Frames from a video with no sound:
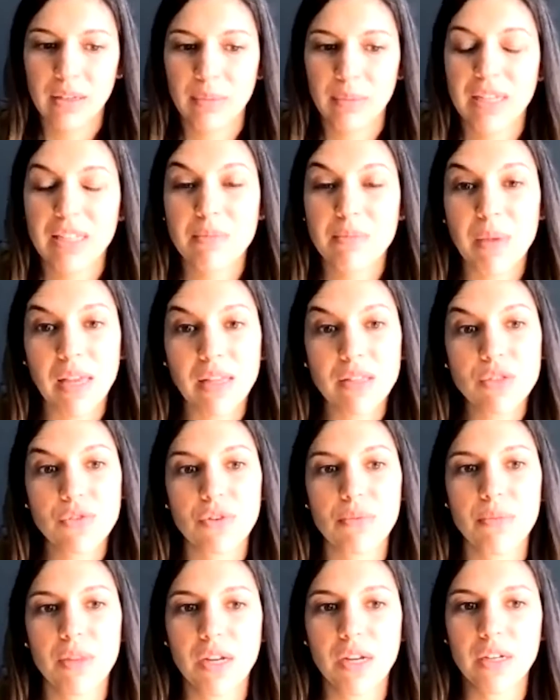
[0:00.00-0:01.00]
expands
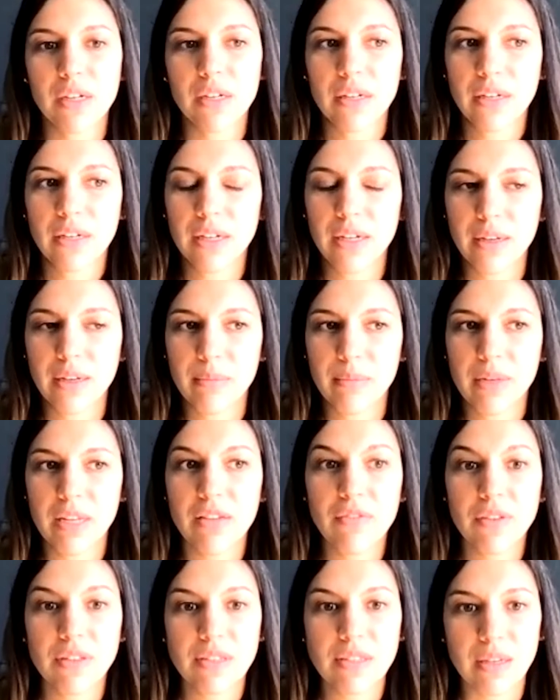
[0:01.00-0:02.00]
from there. And
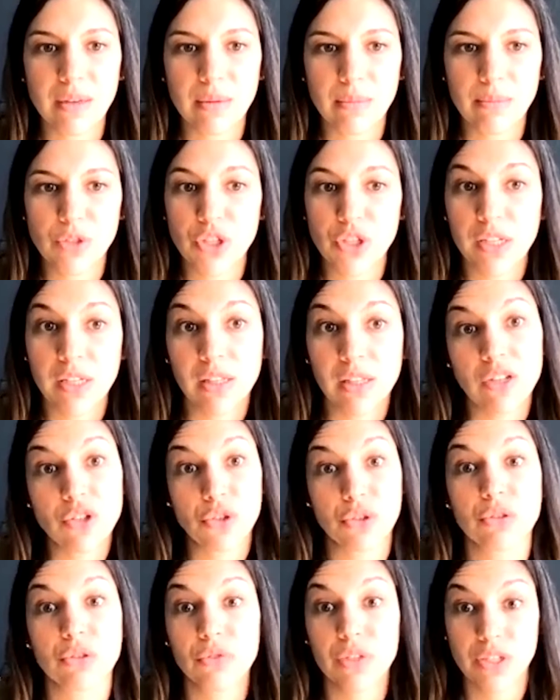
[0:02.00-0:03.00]
even some
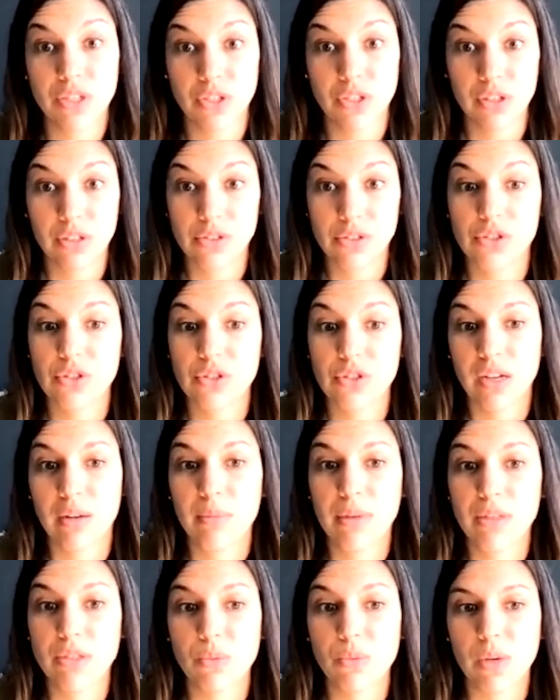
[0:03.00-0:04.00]
genealogical research
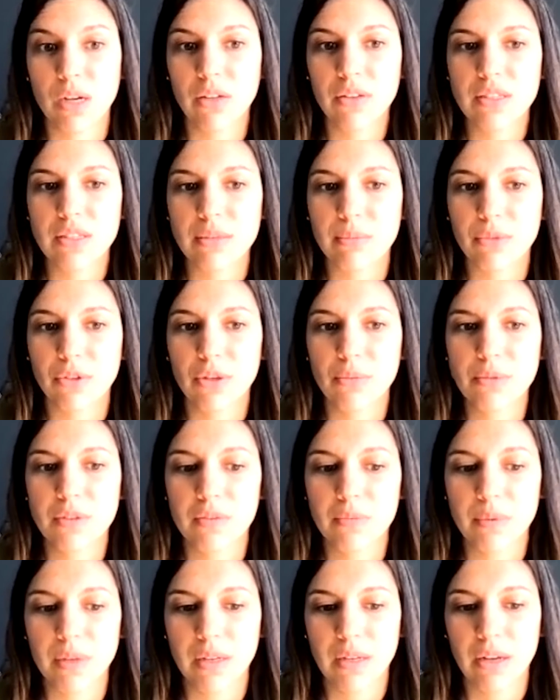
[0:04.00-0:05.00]
as well that some groups
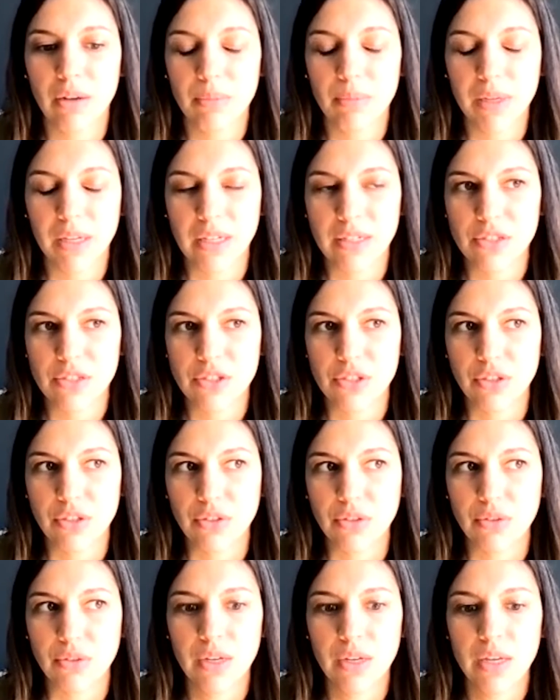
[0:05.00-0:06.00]
have been helping us
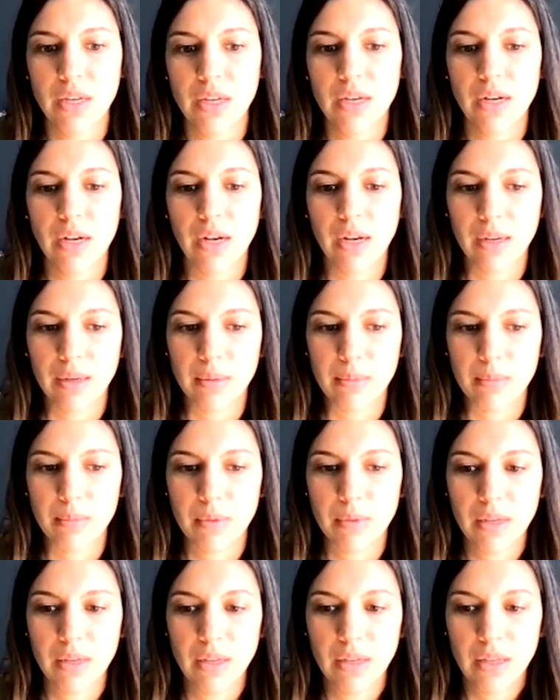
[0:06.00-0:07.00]
do. And